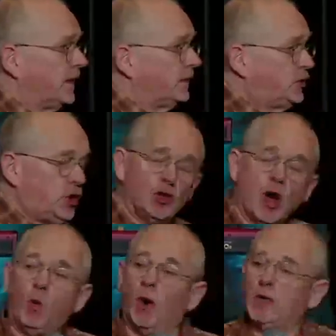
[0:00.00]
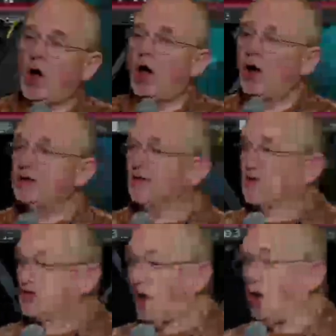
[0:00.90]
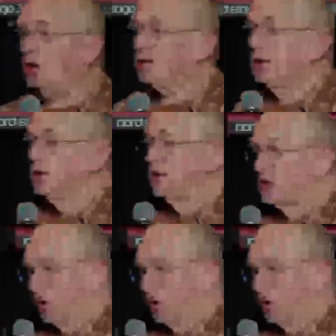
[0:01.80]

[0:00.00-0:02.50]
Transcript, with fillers: Do you know what causes salt to